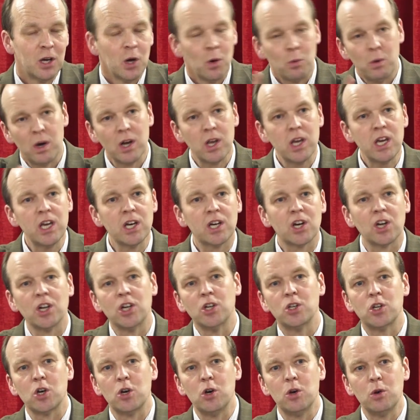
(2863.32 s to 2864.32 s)
What are you going
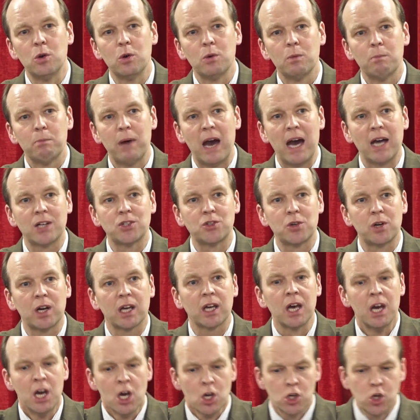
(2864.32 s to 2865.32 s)
to do,
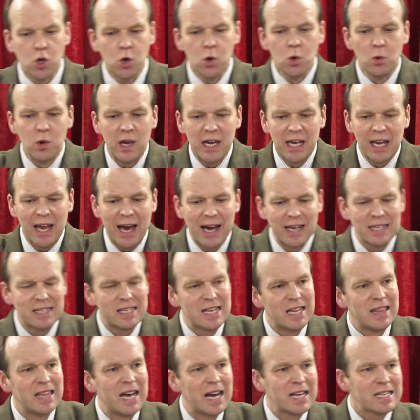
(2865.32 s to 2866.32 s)
Patrick? Do you realize
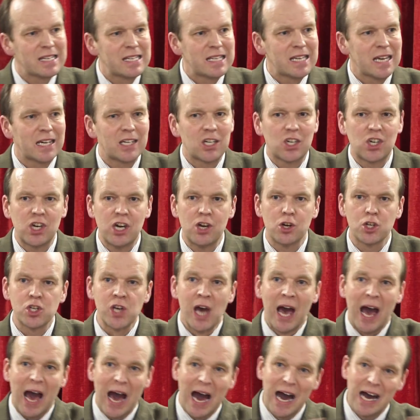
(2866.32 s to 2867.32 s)
in that six years,
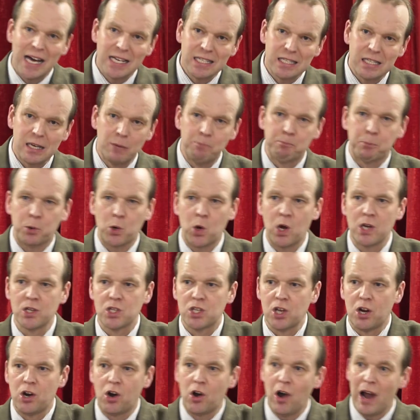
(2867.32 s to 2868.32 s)
as a
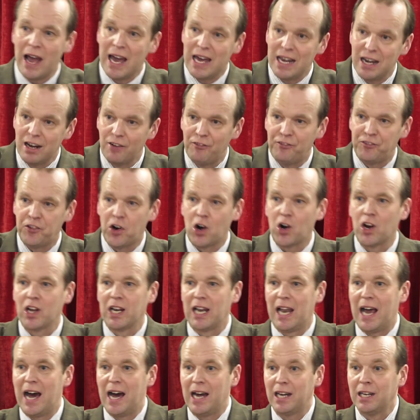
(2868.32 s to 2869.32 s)
prisoner in a foreign
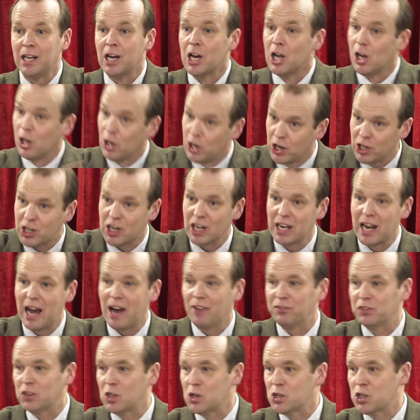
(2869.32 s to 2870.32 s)
land, looking
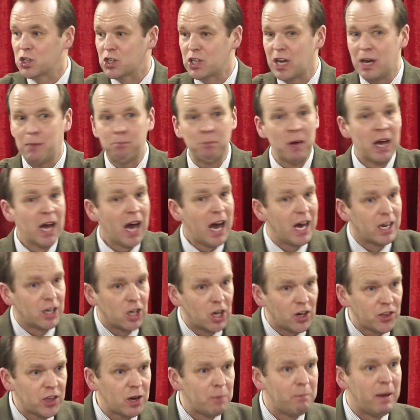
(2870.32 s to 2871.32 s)
after sheep,
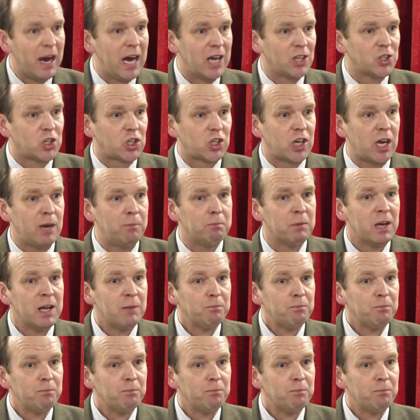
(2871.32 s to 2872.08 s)
another man's sheep,